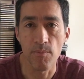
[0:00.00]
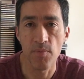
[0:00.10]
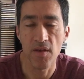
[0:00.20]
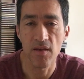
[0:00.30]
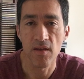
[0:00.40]

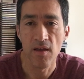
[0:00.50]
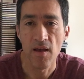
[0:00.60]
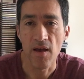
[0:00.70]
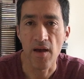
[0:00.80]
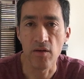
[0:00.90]
P
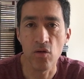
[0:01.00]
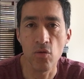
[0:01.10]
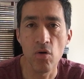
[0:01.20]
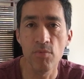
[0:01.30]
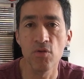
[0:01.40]
and
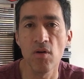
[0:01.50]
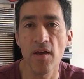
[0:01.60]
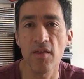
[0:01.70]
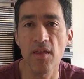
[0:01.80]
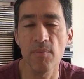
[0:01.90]
Q. Hope you
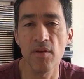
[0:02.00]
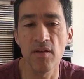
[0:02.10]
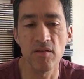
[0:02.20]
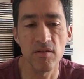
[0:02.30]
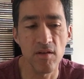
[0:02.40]
like them.
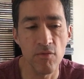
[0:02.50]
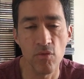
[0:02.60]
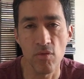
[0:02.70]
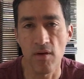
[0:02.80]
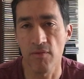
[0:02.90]
If
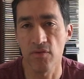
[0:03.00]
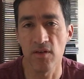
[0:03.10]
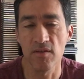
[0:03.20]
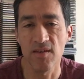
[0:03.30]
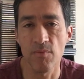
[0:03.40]
you have
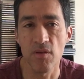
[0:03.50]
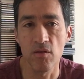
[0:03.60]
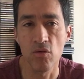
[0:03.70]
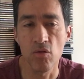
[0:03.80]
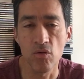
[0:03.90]
seen
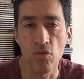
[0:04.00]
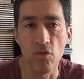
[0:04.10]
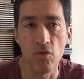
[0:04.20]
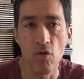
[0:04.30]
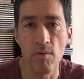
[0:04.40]
something you
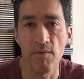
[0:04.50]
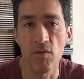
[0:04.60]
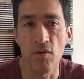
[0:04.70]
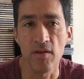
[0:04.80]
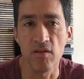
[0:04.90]
don't know, maybe
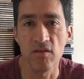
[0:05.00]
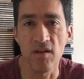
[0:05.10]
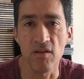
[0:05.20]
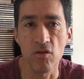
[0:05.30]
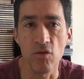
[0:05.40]
you can
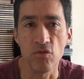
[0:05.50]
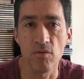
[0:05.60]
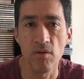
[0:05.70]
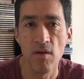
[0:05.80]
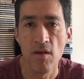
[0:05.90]
check those
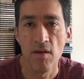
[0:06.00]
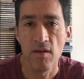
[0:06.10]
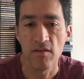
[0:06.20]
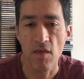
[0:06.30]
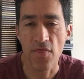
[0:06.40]

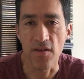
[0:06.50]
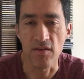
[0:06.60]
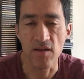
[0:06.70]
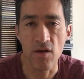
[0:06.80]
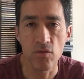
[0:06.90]

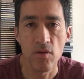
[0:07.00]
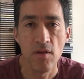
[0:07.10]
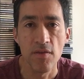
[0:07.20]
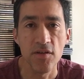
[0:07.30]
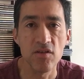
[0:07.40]
things out.
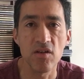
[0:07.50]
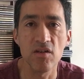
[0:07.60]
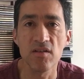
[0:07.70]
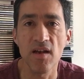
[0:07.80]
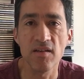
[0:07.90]
This is
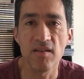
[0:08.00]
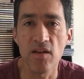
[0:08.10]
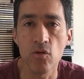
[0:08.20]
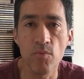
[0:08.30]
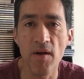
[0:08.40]
Christian. Say
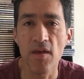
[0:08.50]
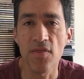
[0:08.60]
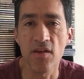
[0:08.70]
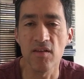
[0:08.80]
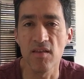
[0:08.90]
goodbye. I
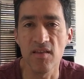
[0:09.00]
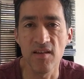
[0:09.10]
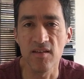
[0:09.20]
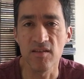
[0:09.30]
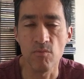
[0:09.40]
think
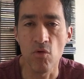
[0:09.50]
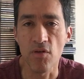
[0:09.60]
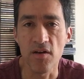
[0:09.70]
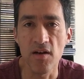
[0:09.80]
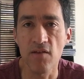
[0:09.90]
this is more
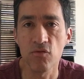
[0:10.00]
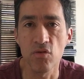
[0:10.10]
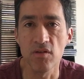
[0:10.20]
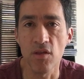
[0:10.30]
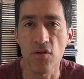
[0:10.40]
than enough.
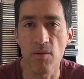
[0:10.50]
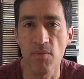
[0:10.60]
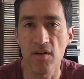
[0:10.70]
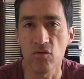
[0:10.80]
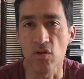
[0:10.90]
23
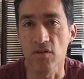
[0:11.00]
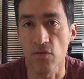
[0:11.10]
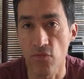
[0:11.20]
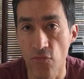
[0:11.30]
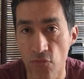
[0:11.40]
minutes,
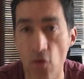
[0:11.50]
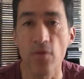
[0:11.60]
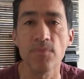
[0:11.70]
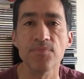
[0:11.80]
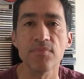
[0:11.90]
24.